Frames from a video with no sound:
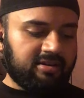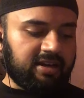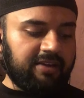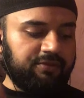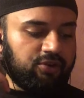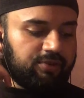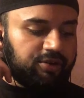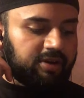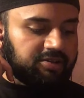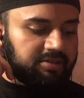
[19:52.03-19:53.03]
I have no
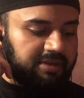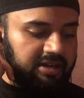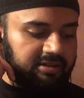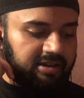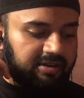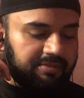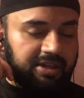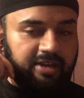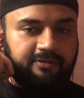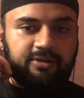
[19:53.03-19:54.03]
regrets about that. I'm
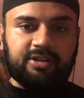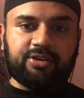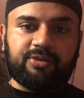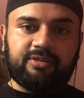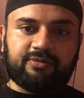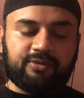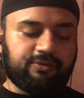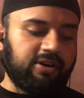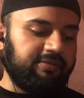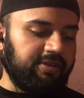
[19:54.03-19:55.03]
thankful and grateful
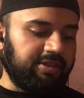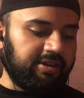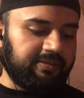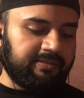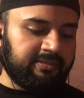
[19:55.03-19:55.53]
for everything.